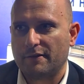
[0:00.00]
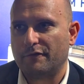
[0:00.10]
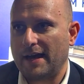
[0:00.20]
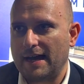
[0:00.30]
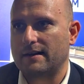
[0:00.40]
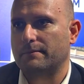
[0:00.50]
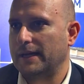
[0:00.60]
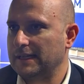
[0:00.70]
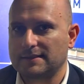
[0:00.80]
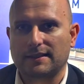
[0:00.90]
where
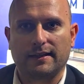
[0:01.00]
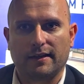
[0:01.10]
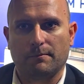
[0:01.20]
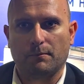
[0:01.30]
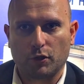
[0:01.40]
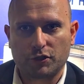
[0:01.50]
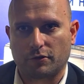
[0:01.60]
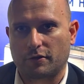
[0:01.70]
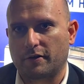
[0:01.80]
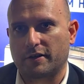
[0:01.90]
basically a
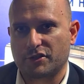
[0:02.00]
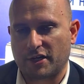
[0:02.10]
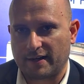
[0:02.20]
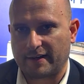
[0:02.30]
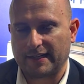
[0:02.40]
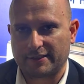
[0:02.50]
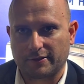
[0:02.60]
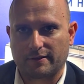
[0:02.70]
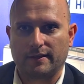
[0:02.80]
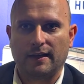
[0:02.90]
motor or a
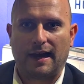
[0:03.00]
generator